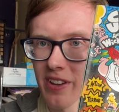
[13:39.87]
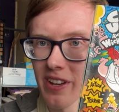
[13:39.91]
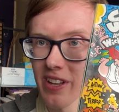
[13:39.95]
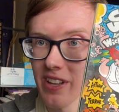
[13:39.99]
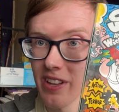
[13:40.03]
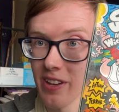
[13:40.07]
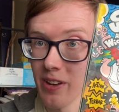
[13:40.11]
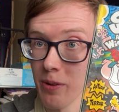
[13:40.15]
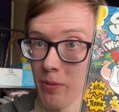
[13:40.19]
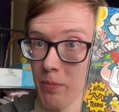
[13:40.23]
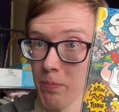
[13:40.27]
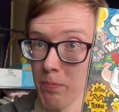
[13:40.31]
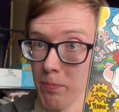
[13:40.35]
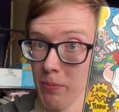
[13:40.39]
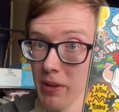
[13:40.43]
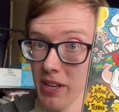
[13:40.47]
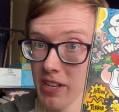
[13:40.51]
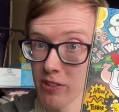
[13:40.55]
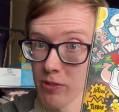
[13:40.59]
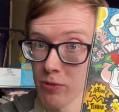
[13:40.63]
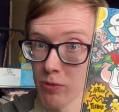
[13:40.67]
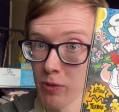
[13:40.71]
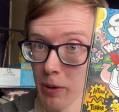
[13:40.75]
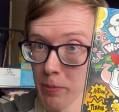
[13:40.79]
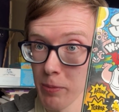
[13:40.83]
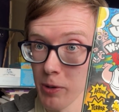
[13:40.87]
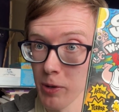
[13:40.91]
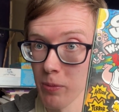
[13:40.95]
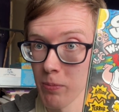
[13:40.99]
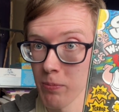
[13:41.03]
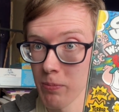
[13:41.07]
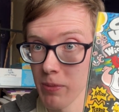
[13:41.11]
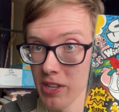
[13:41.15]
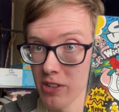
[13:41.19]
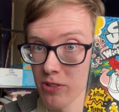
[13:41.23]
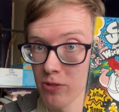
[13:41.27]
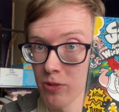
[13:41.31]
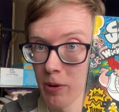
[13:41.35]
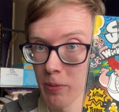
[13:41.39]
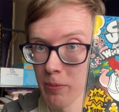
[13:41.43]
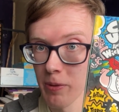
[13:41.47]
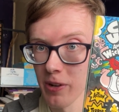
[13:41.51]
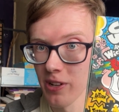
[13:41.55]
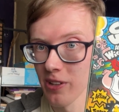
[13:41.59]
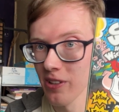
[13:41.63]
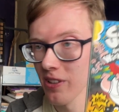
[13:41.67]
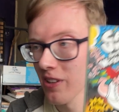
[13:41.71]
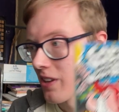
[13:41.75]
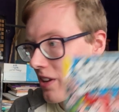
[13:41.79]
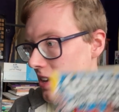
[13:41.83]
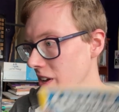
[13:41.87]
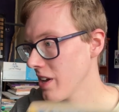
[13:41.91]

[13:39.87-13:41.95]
You know, Ms. Ribble.